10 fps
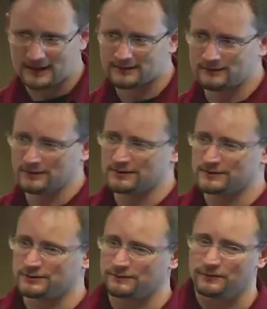on the
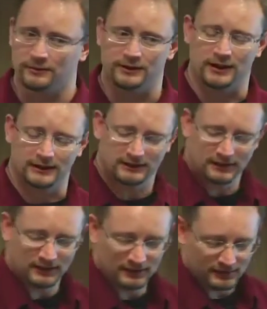Active Directory server or
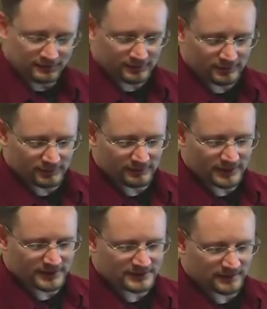whatnot.
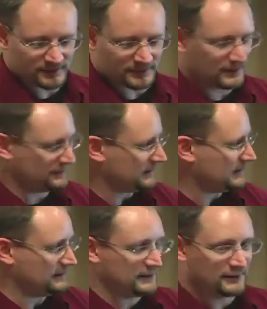So a lot of times I've been
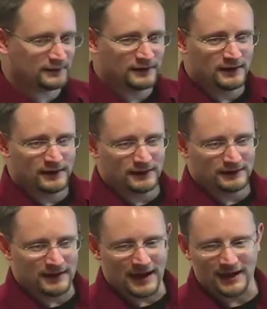able to get in there,
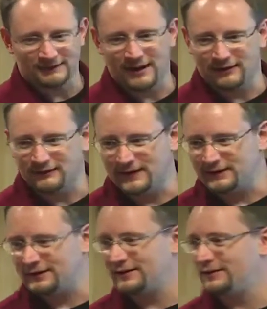act
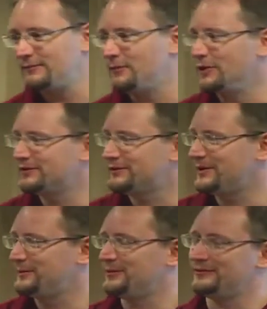aggravated.
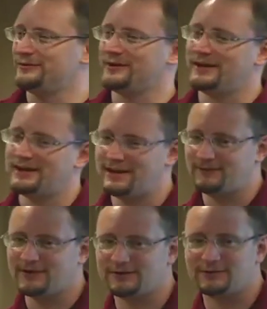Most of the people do
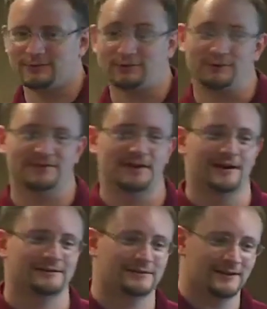not have customer
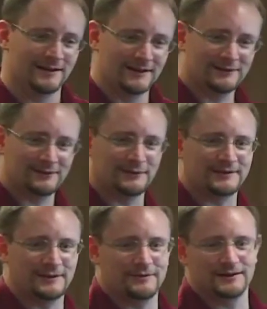service hats.
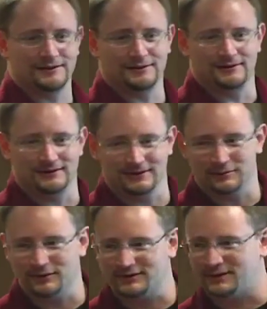So what they want to do
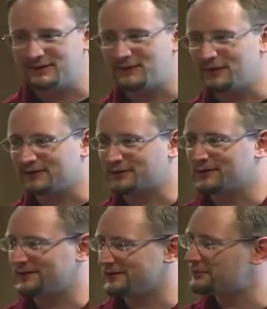is get the person off the
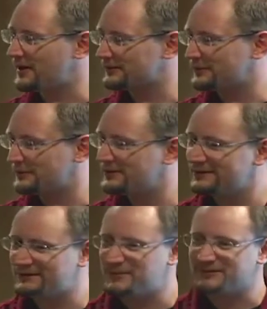phone as quickly as
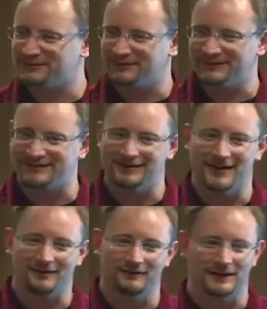possible, especially when
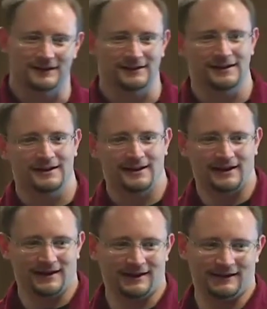they sound aggravated,
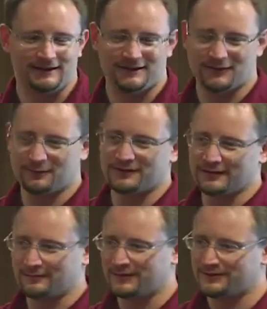and
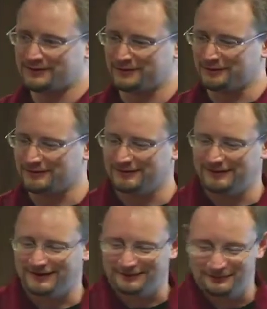help them
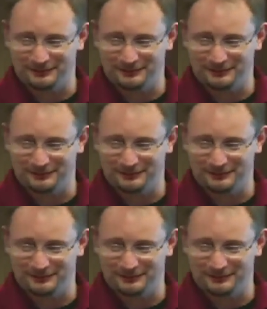to